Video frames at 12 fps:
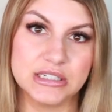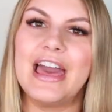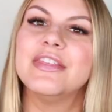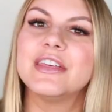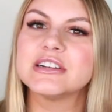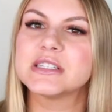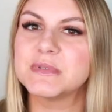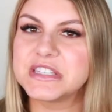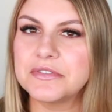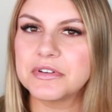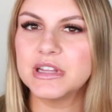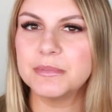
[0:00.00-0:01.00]
And they're
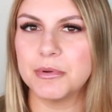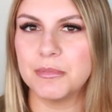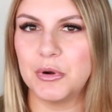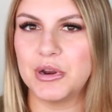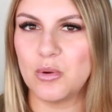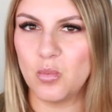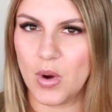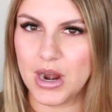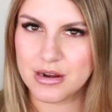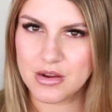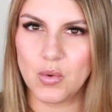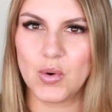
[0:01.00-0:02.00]
specifically promoting
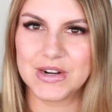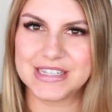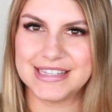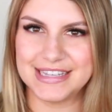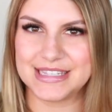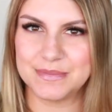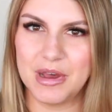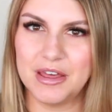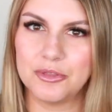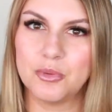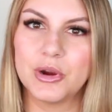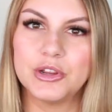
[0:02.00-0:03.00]
one course this
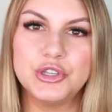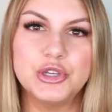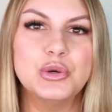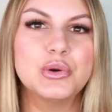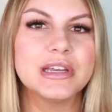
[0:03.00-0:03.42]
month where you